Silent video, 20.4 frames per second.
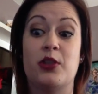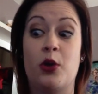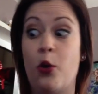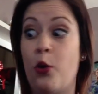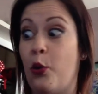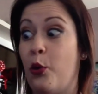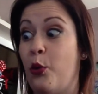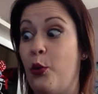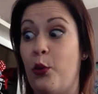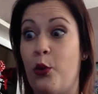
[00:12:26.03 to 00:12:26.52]

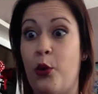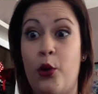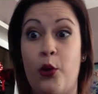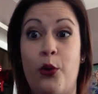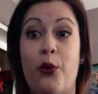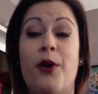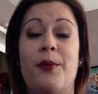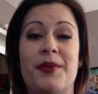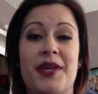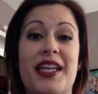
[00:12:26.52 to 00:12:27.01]
oh,
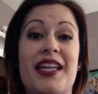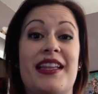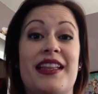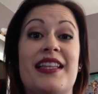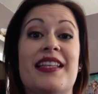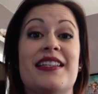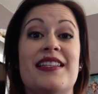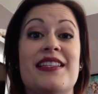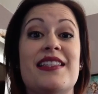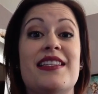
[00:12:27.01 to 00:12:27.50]
I'm getting
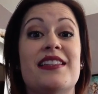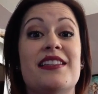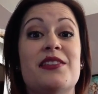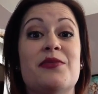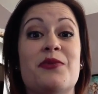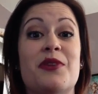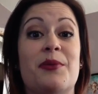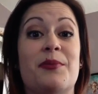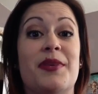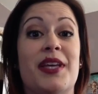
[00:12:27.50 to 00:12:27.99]
this. This is
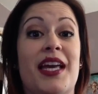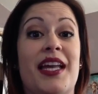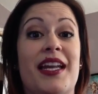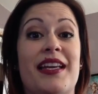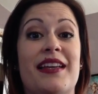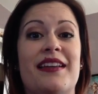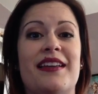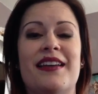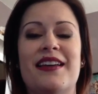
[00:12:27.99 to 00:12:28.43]
what I'm getting.